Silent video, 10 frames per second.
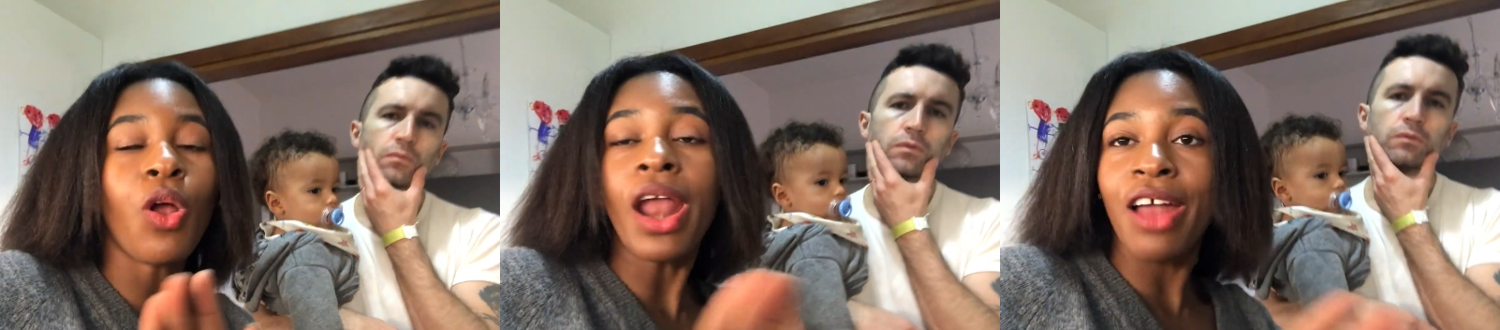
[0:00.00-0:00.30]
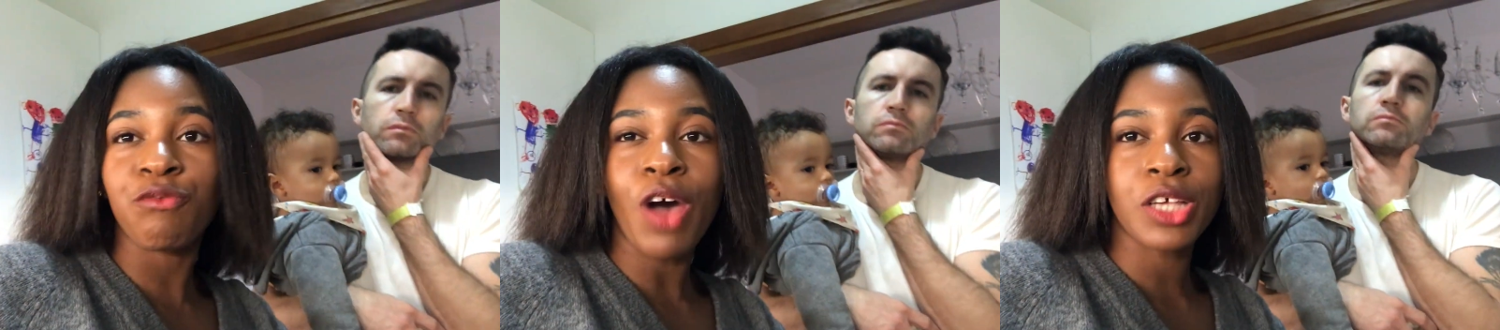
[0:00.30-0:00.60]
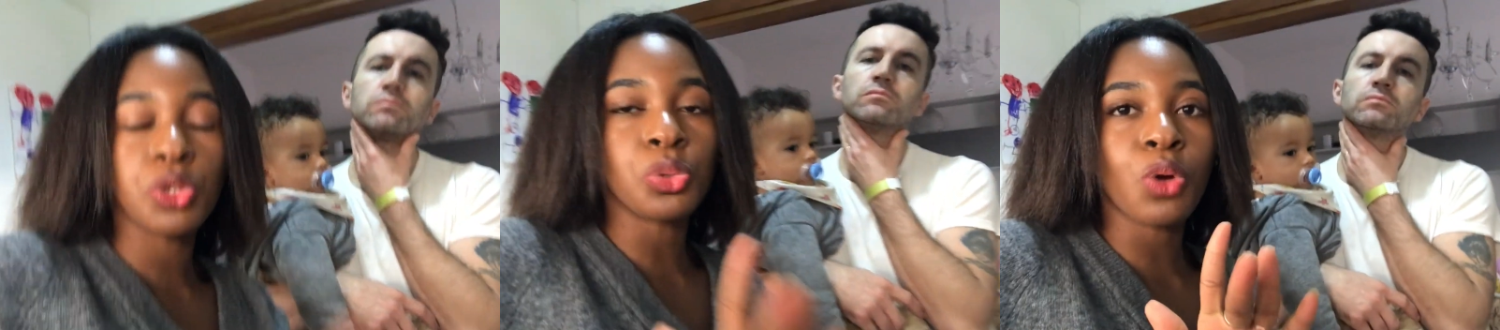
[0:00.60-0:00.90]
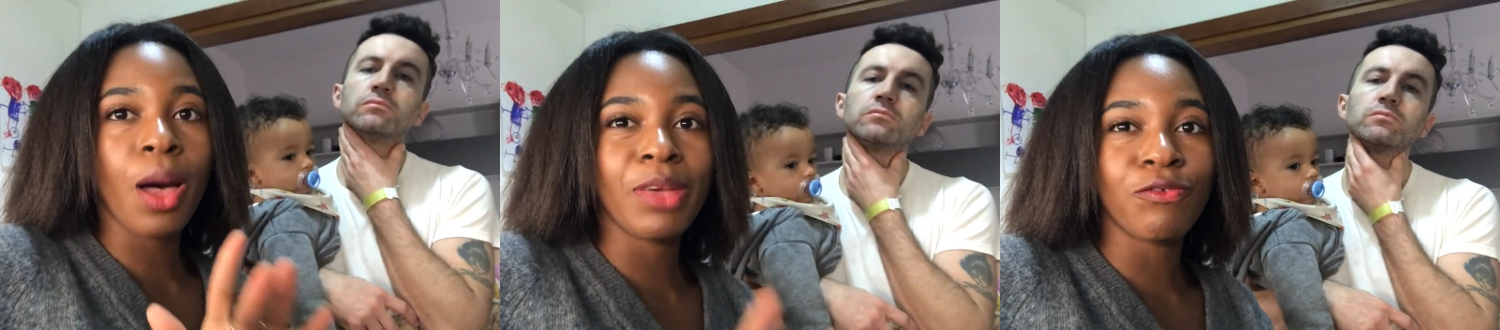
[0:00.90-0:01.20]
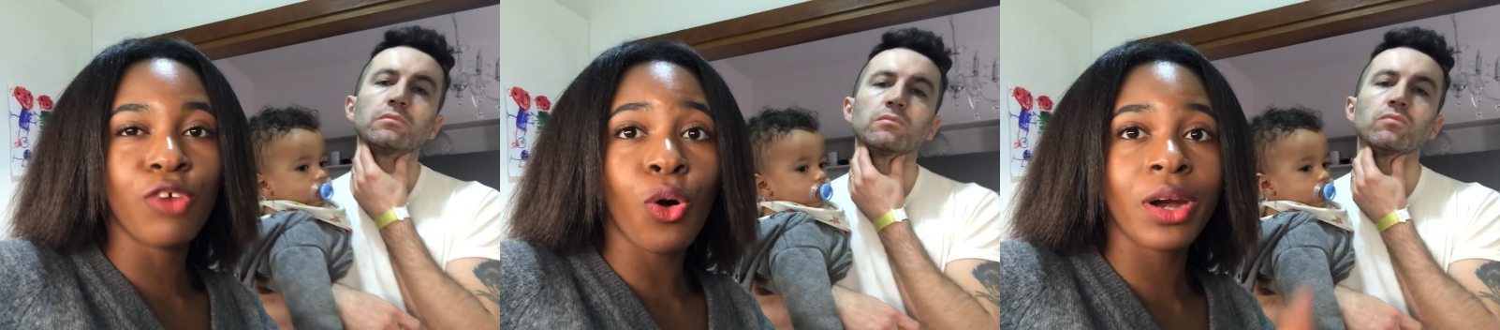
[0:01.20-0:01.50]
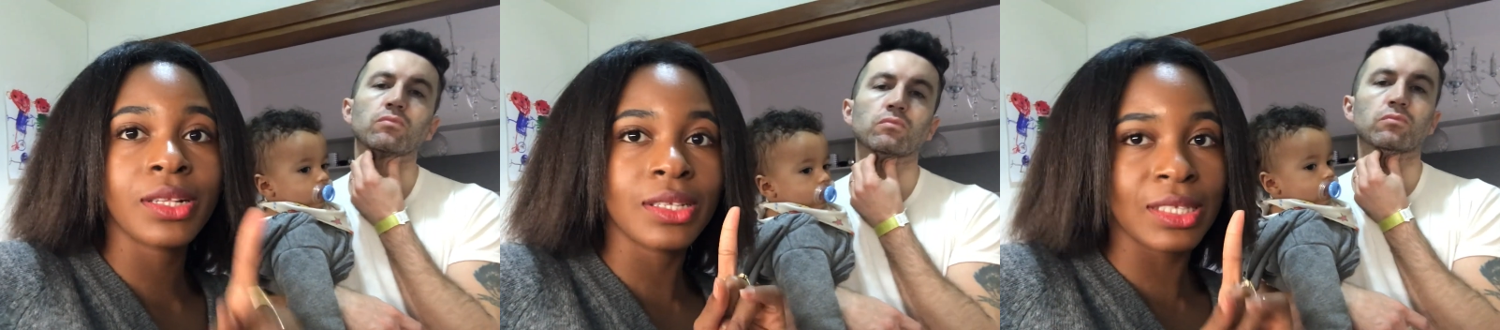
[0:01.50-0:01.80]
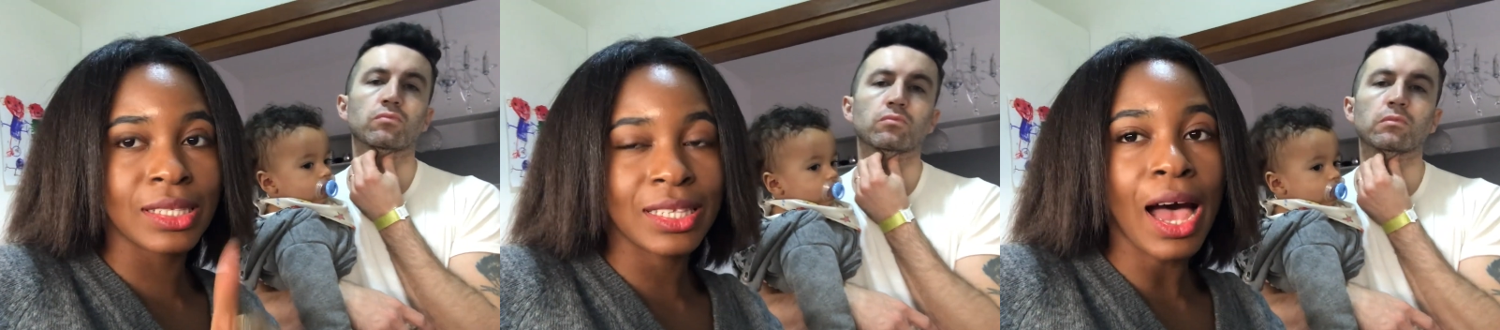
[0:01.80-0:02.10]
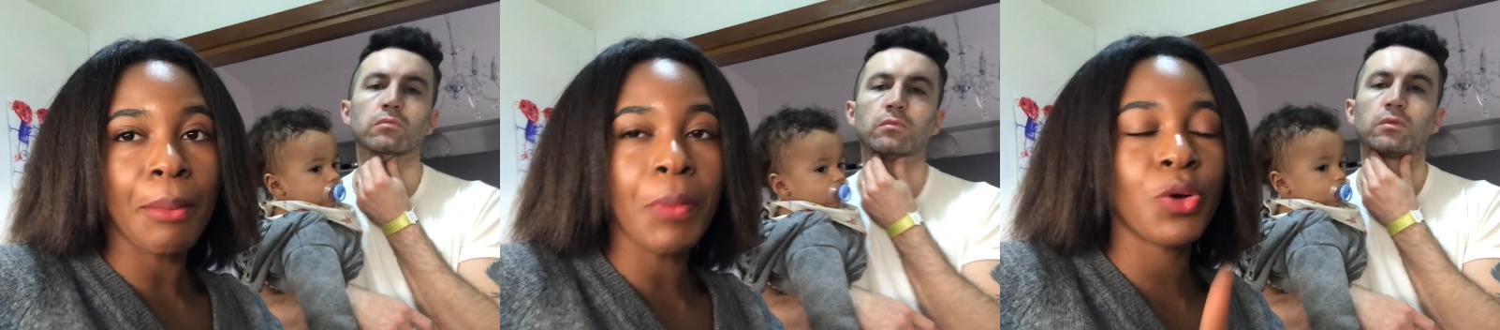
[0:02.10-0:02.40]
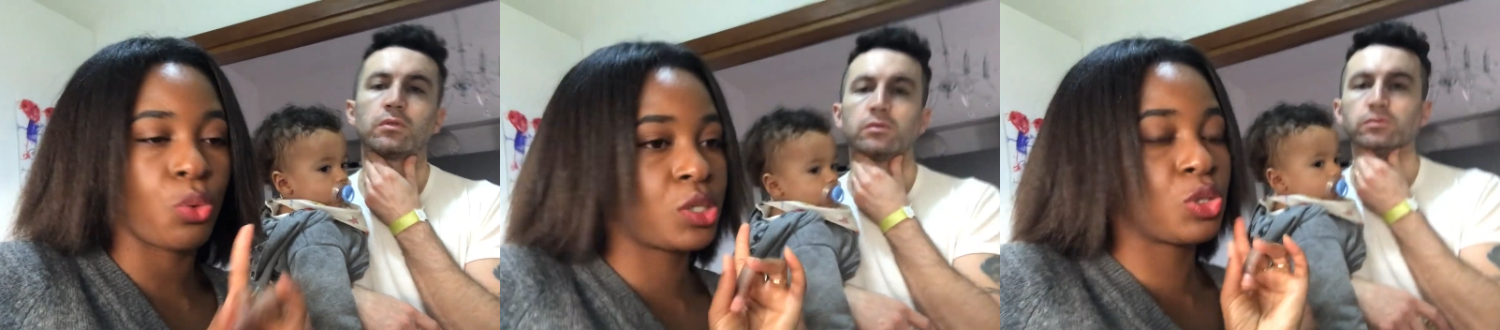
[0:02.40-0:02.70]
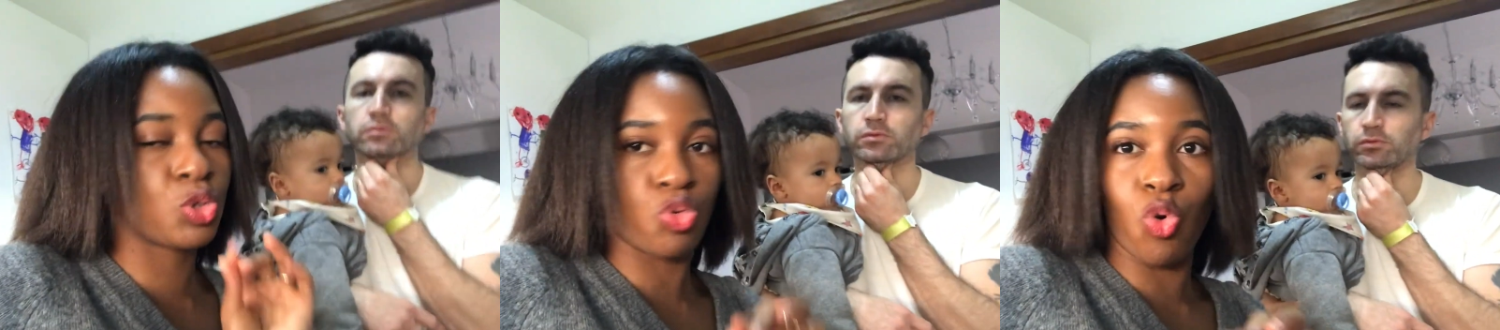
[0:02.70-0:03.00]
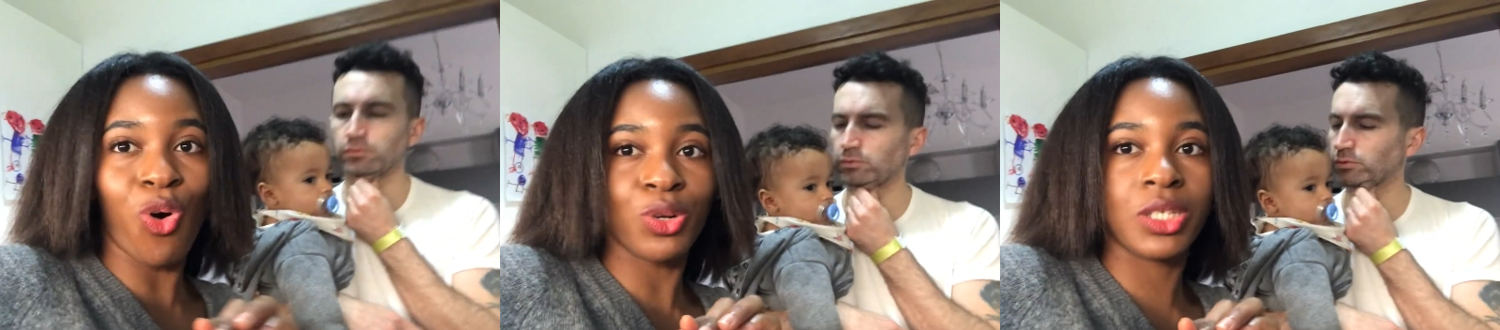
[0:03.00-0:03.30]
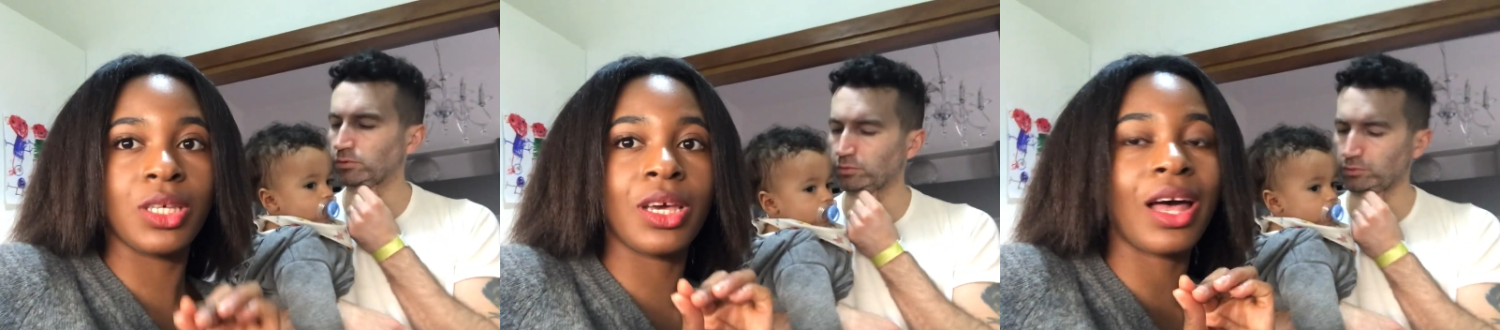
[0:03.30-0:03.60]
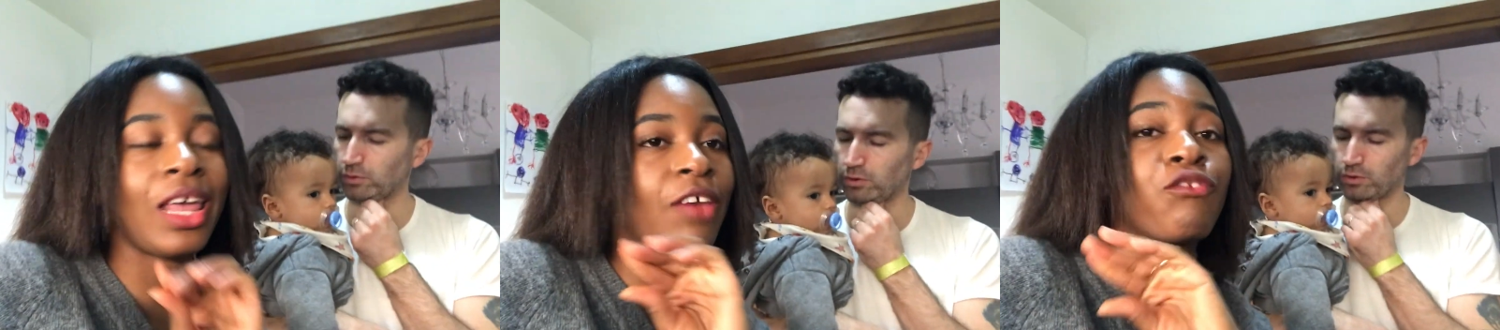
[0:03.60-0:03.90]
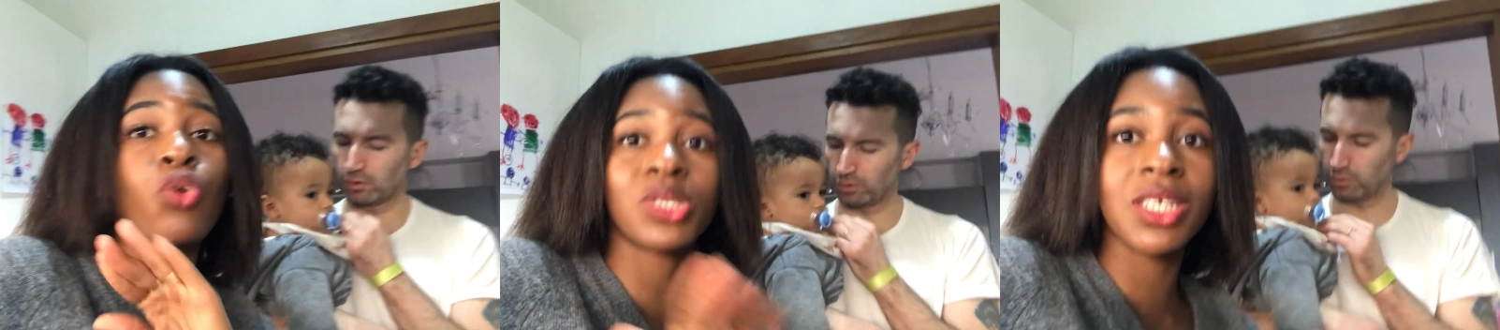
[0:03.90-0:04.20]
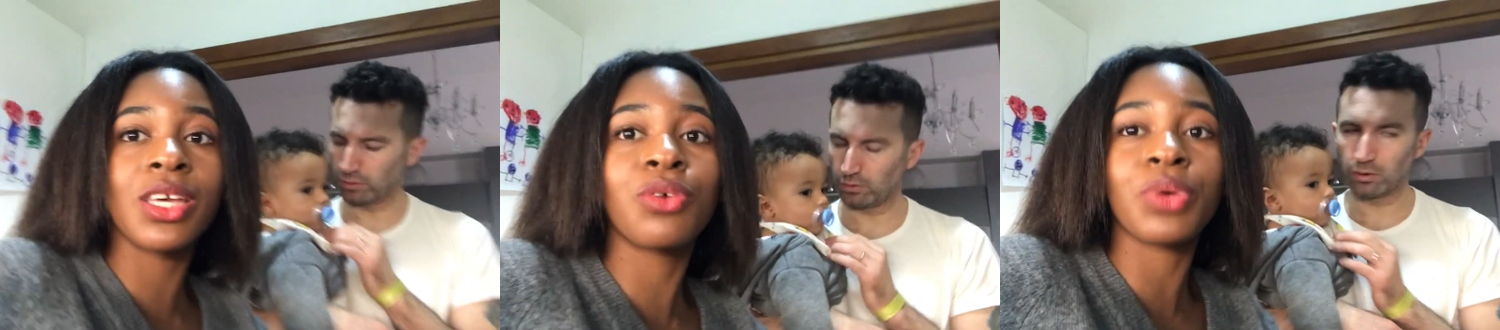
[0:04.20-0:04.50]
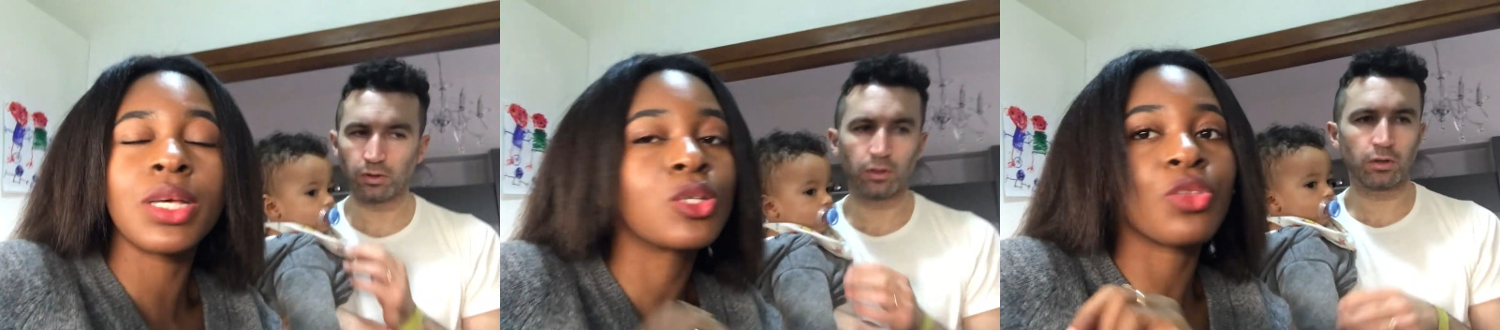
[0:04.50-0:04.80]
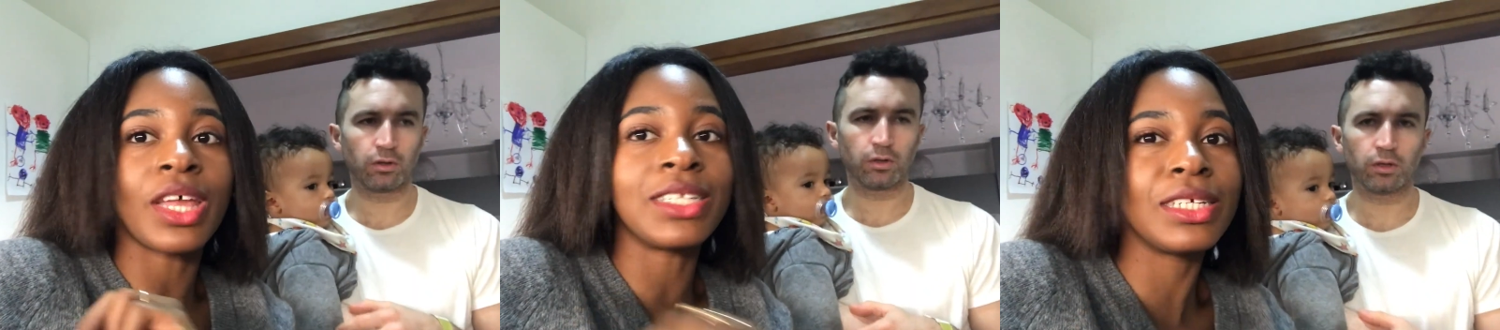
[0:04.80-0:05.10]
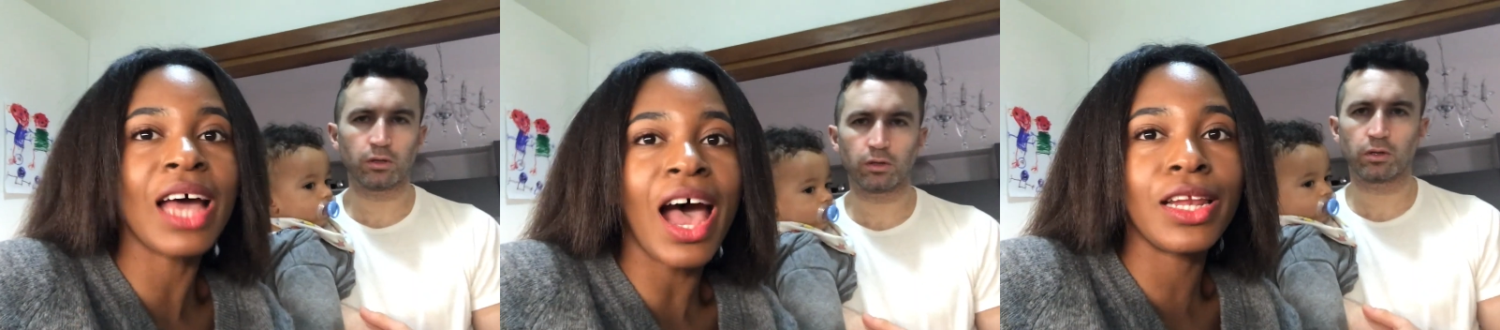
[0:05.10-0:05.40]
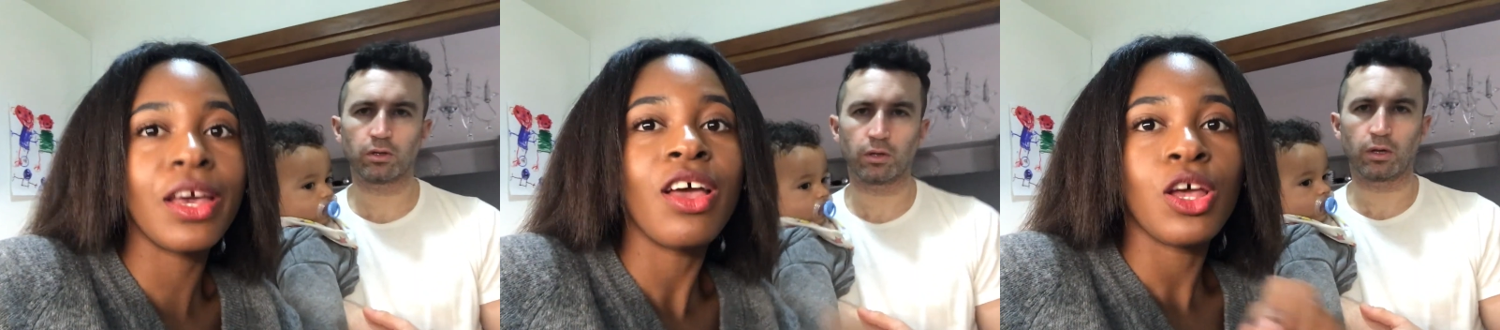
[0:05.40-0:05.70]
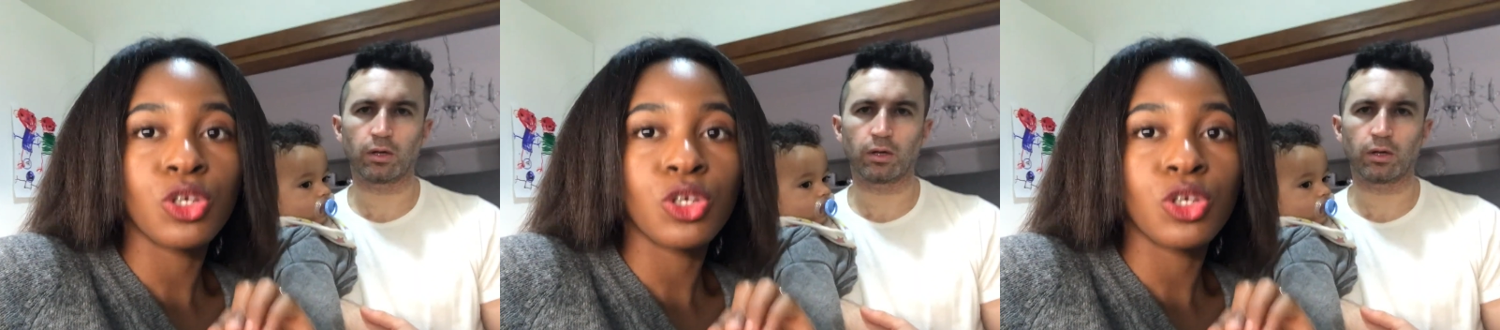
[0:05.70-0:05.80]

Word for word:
Speaker 1: don't advise you to come in Florence in summer because it's too hot here, like 40 degrees or 39.